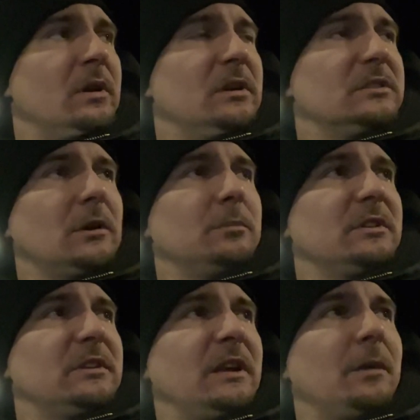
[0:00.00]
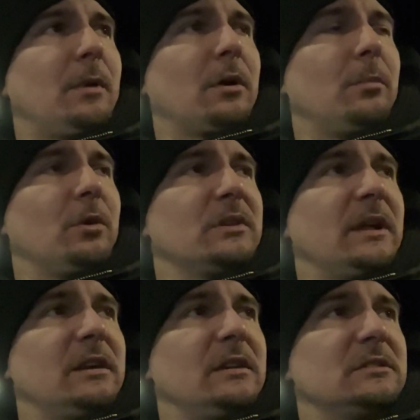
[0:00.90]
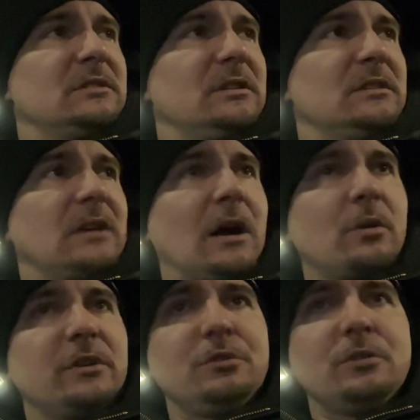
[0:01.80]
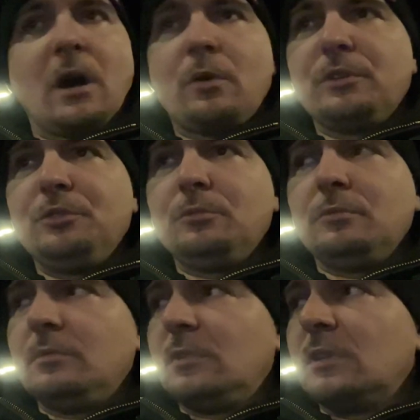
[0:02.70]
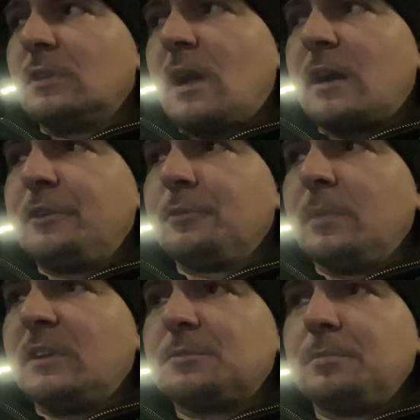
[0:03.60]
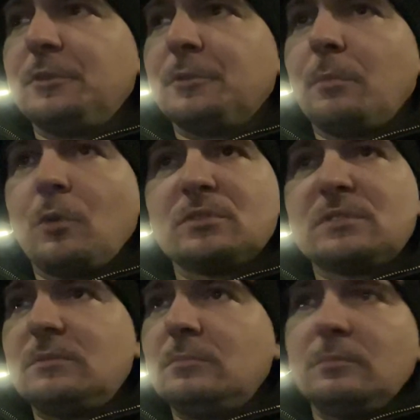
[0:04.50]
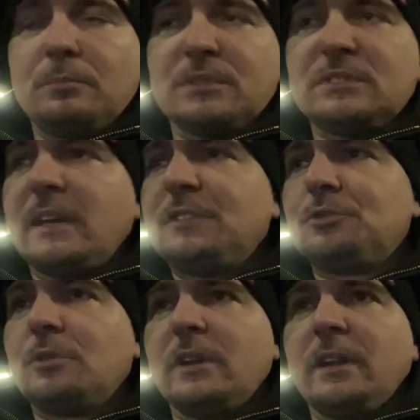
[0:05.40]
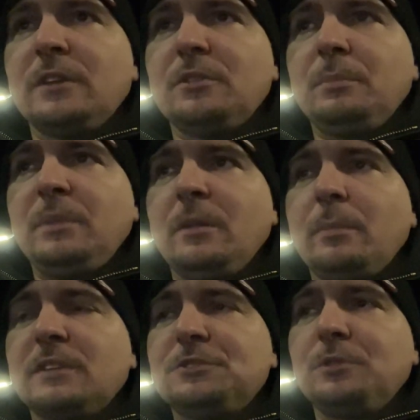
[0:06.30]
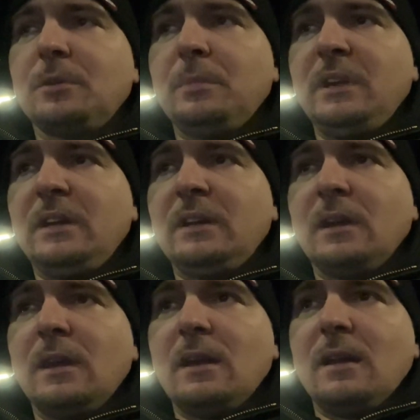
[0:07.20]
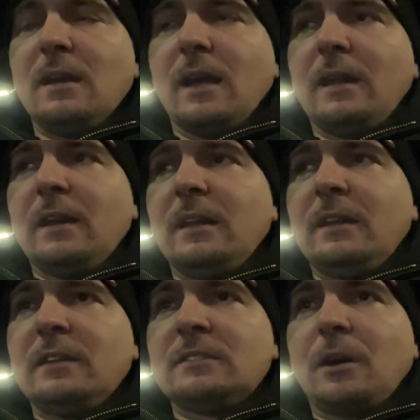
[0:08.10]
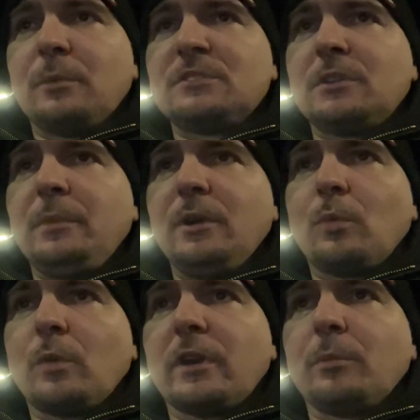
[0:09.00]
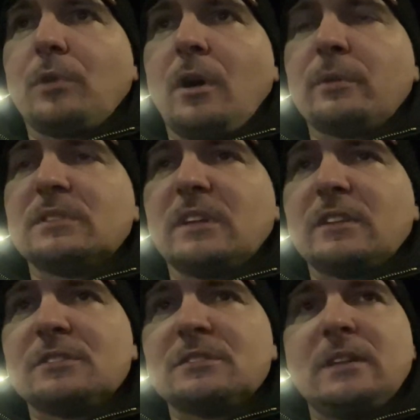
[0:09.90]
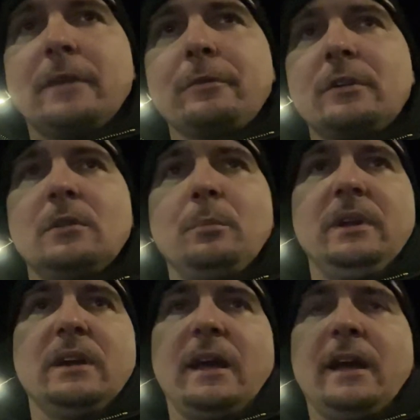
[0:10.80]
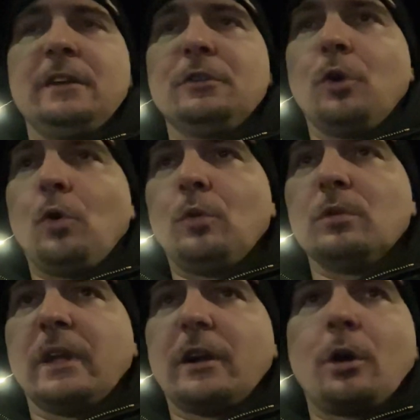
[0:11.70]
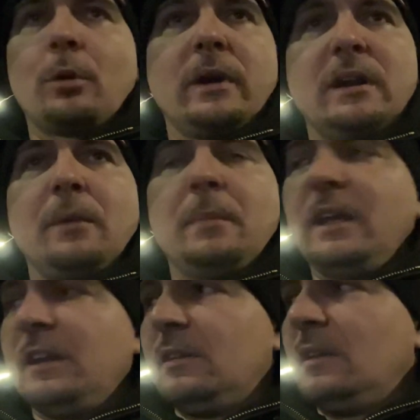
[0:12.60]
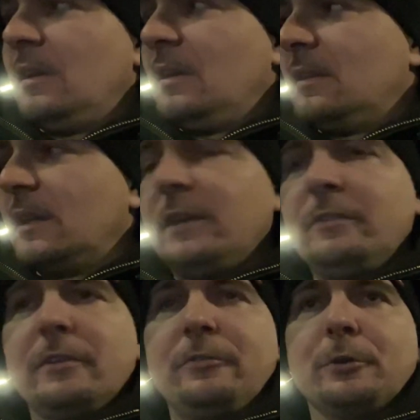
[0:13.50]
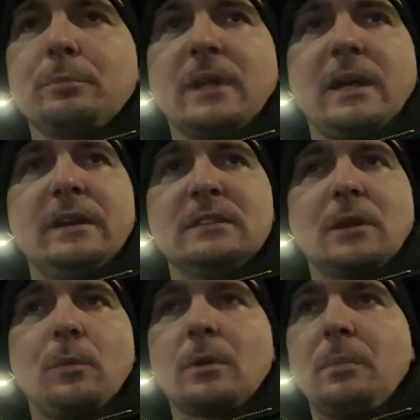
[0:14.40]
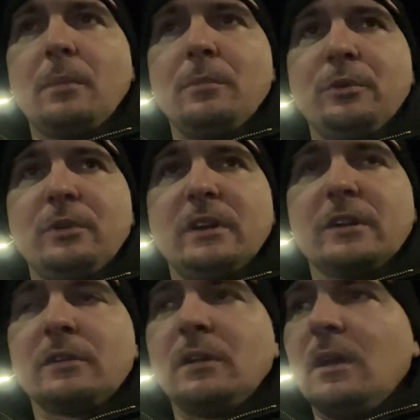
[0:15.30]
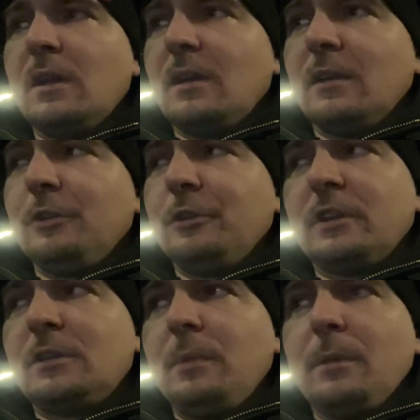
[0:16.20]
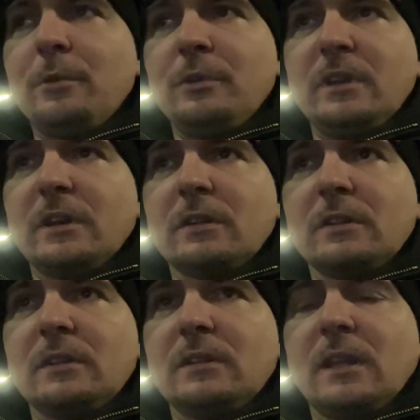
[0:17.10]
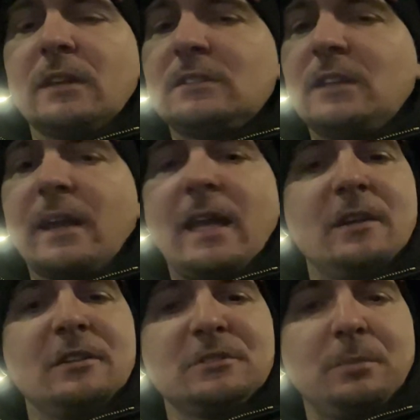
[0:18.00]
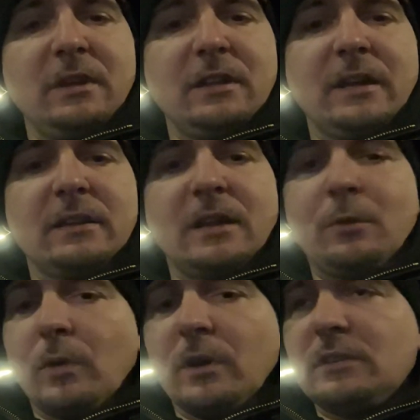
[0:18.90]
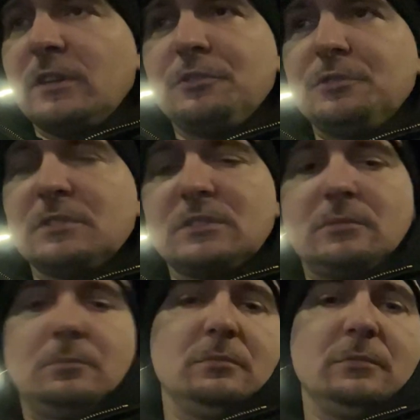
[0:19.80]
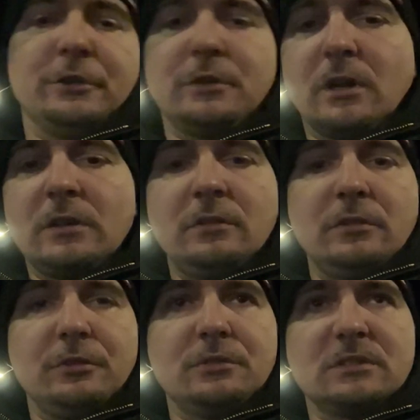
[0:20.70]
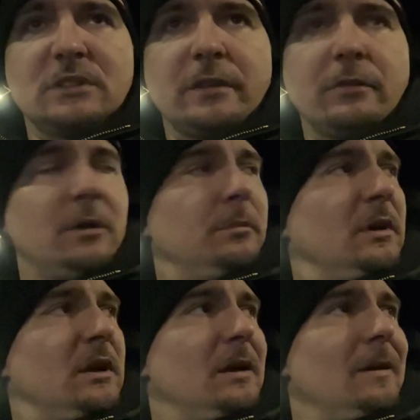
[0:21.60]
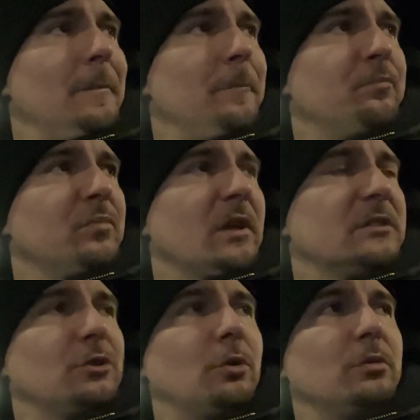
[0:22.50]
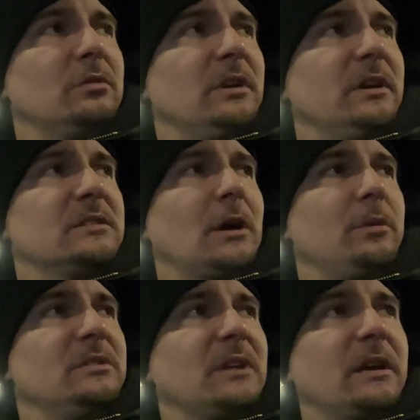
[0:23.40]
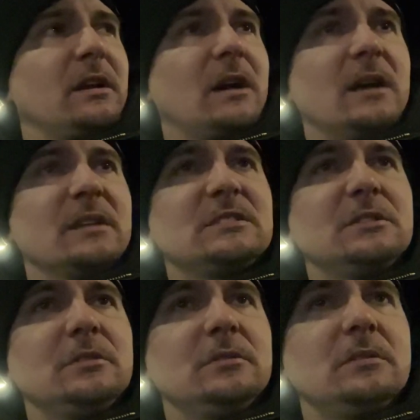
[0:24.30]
something to think about that is how can you unlock your most potential and be the best you can be. And it's always going to be a work in progress. Like, there's never going to be an end goal. Like, all right, I made it. Like, even if your plan is, I want to be a millionaire, you get to be a millionaire, that can't just be the end. Then what? Then you're done? You just give up? So it's always like a constant